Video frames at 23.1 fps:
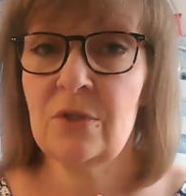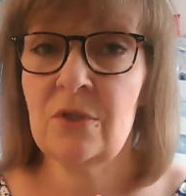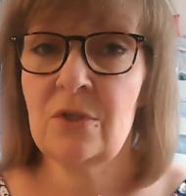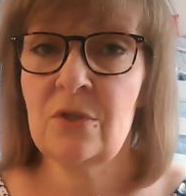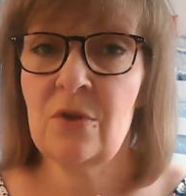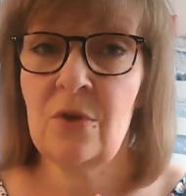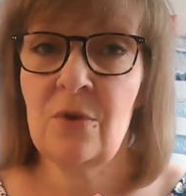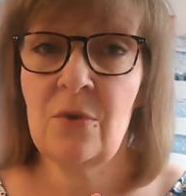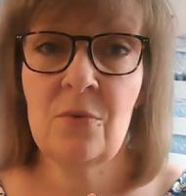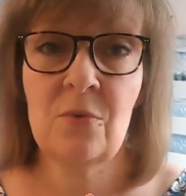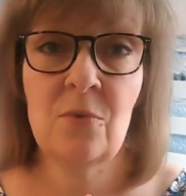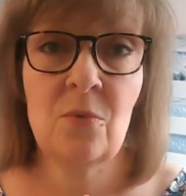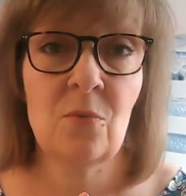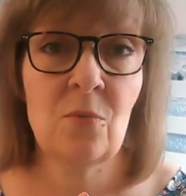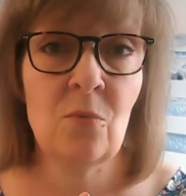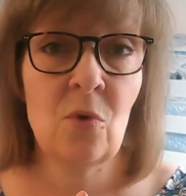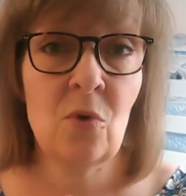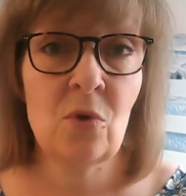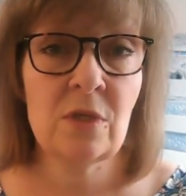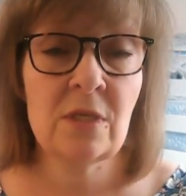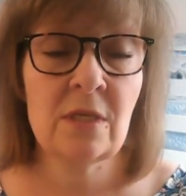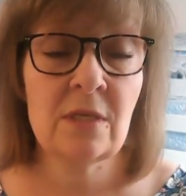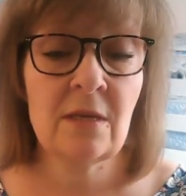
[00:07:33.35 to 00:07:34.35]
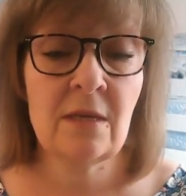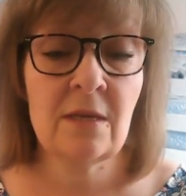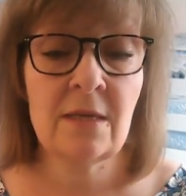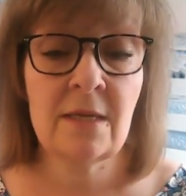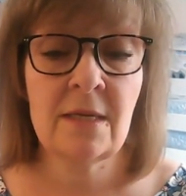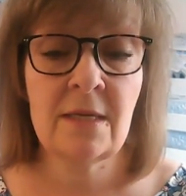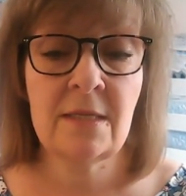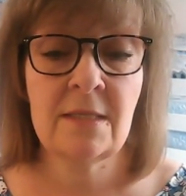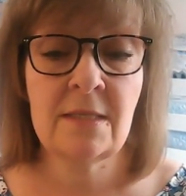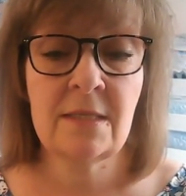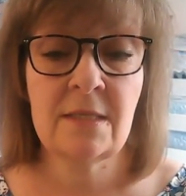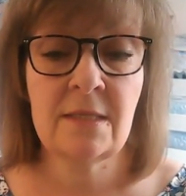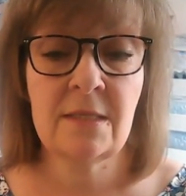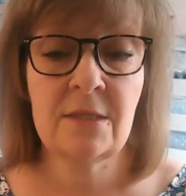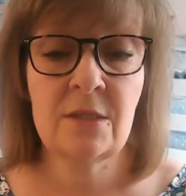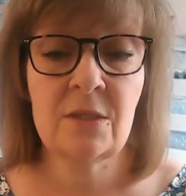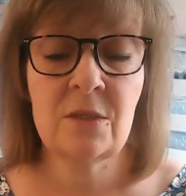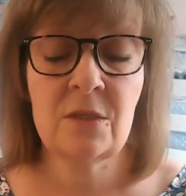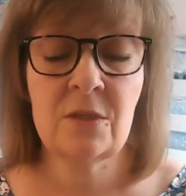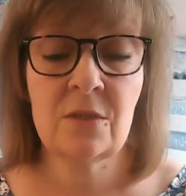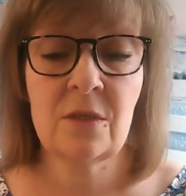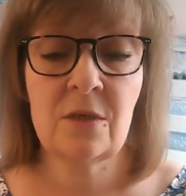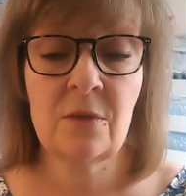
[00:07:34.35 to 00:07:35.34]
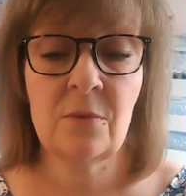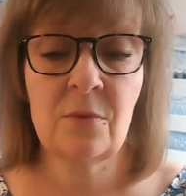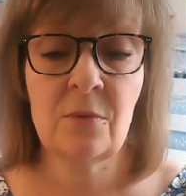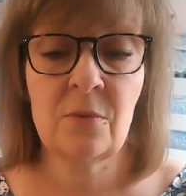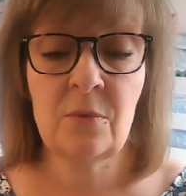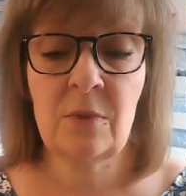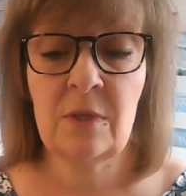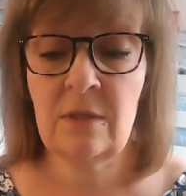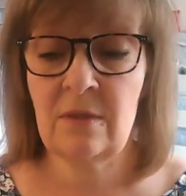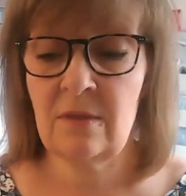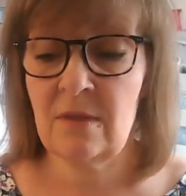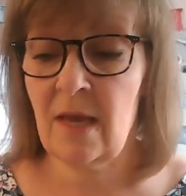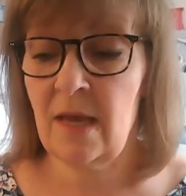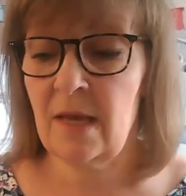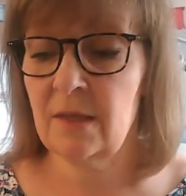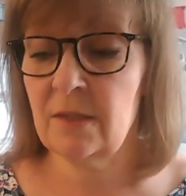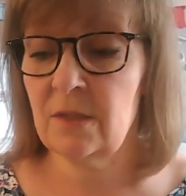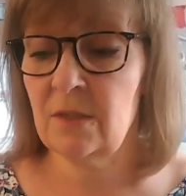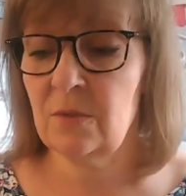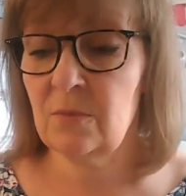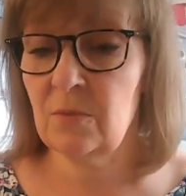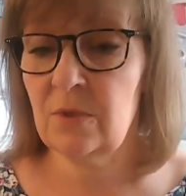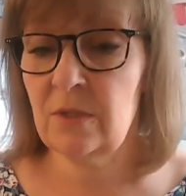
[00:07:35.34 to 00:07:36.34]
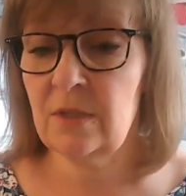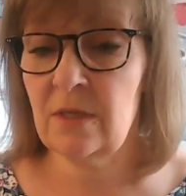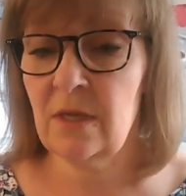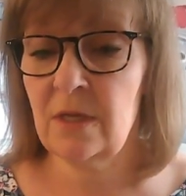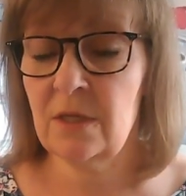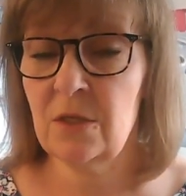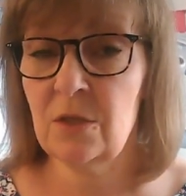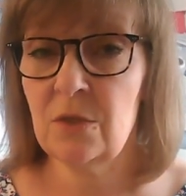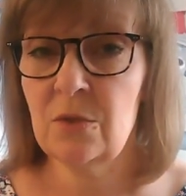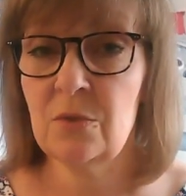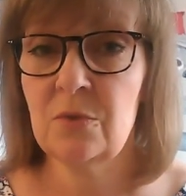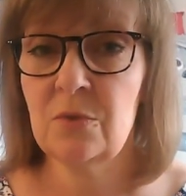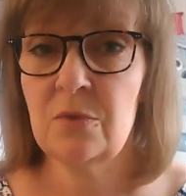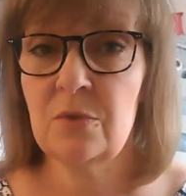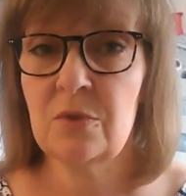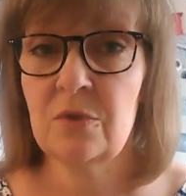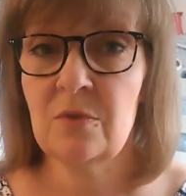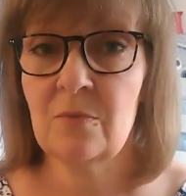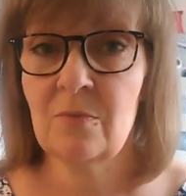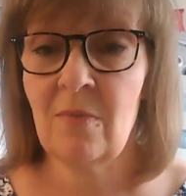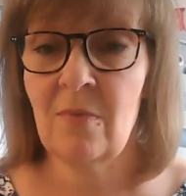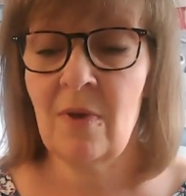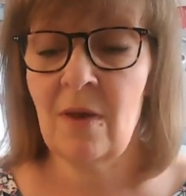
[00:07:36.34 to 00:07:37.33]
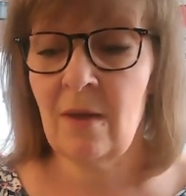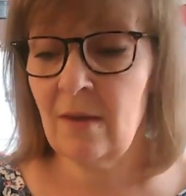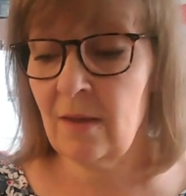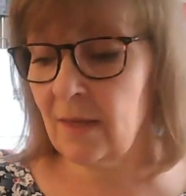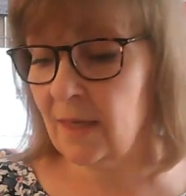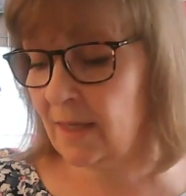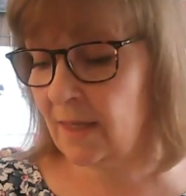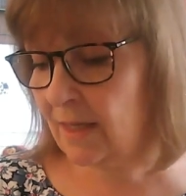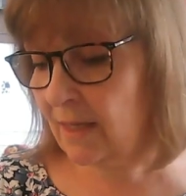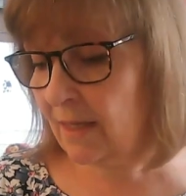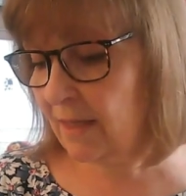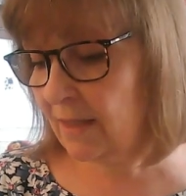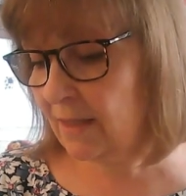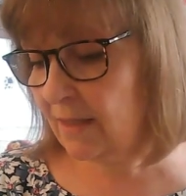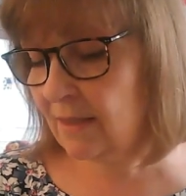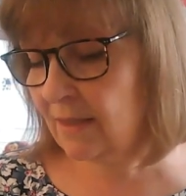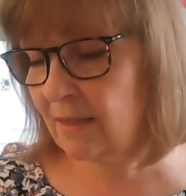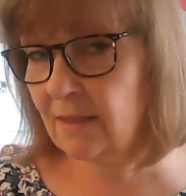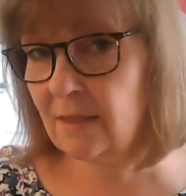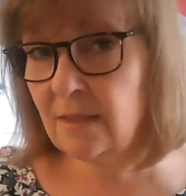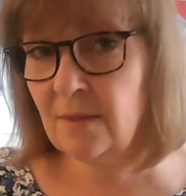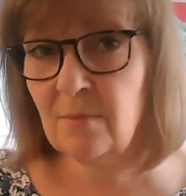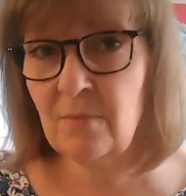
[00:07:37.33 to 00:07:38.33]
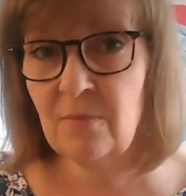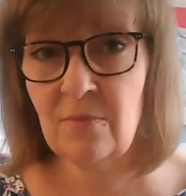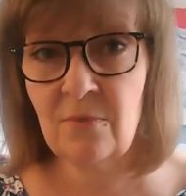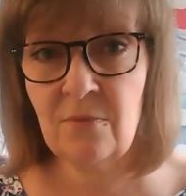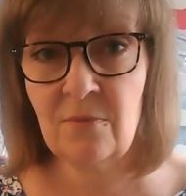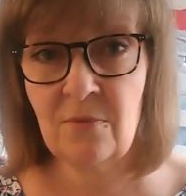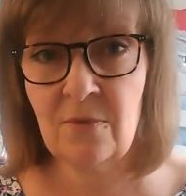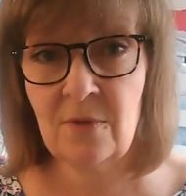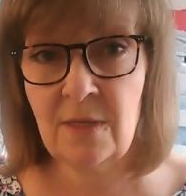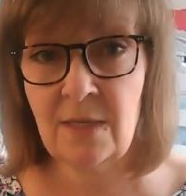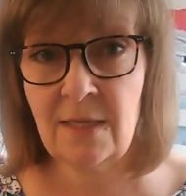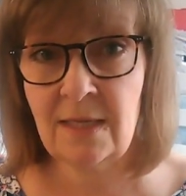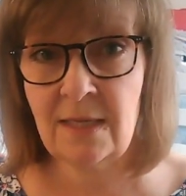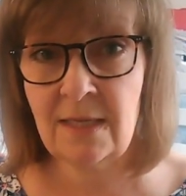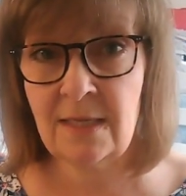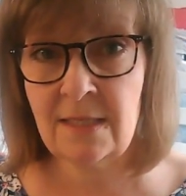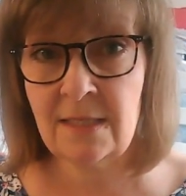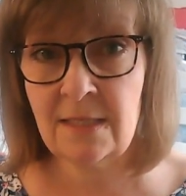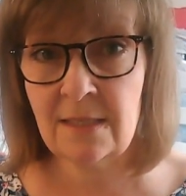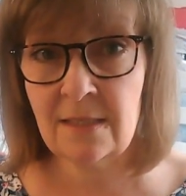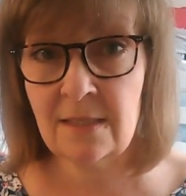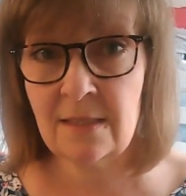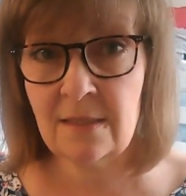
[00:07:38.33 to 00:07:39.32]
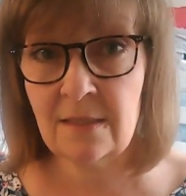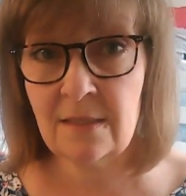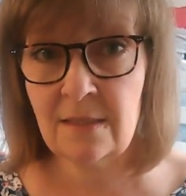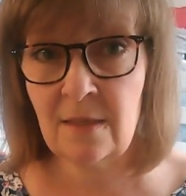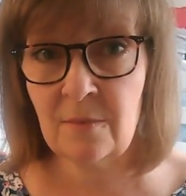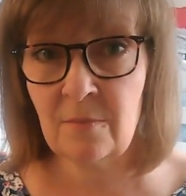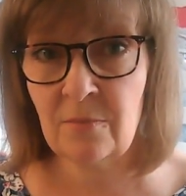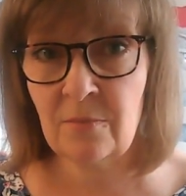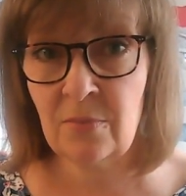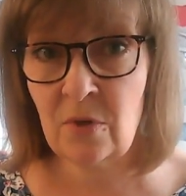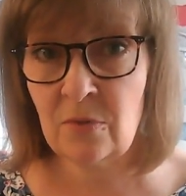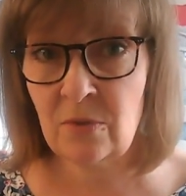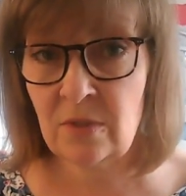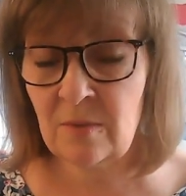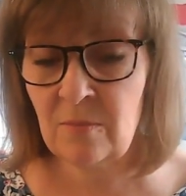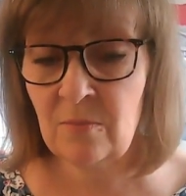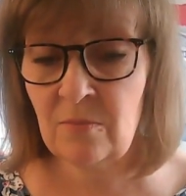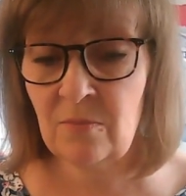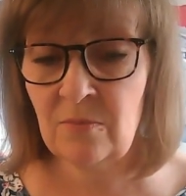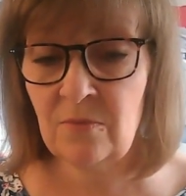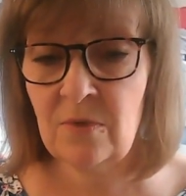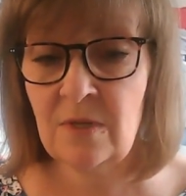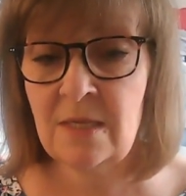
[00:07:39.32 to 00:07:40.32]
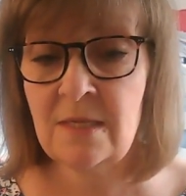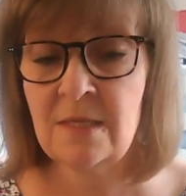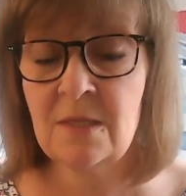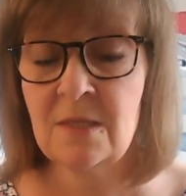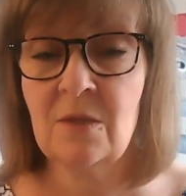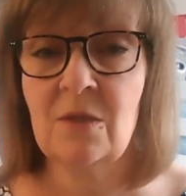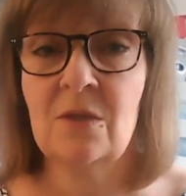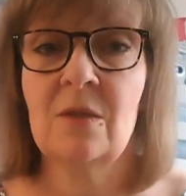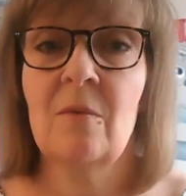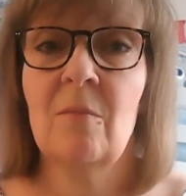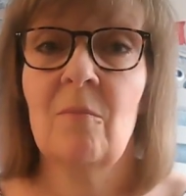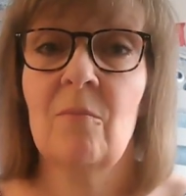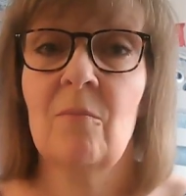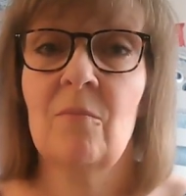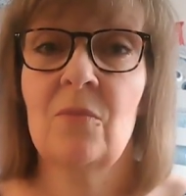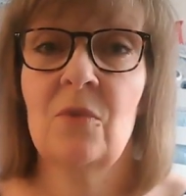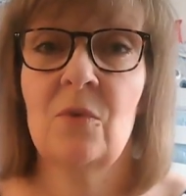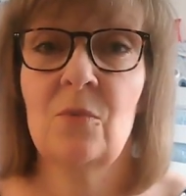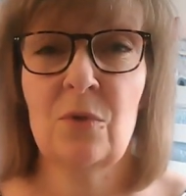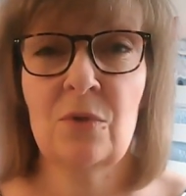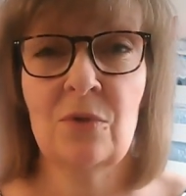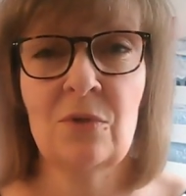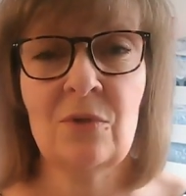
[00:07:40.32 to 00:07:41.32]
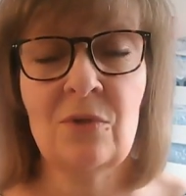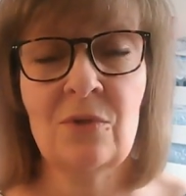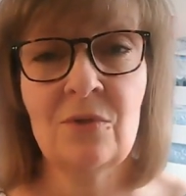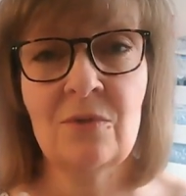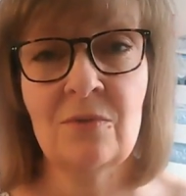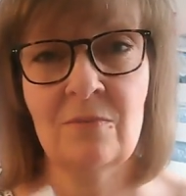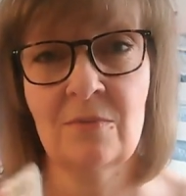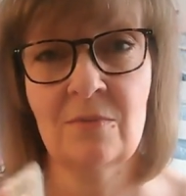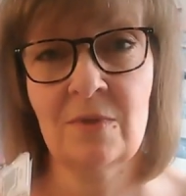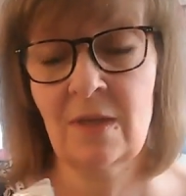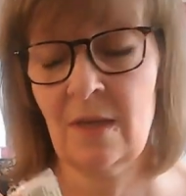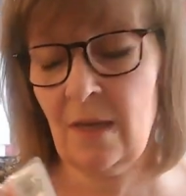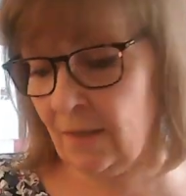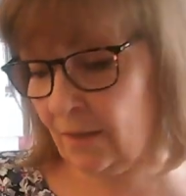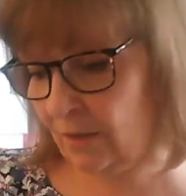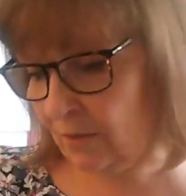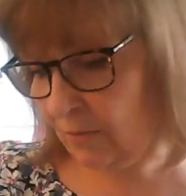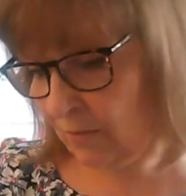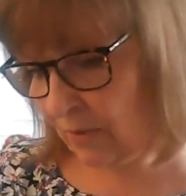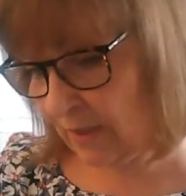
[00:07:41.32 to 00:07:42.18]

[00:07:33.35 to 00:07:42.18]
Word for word: So what I did with that was I used my Symfonies, Knit Pro Symfonies, the wooden coloured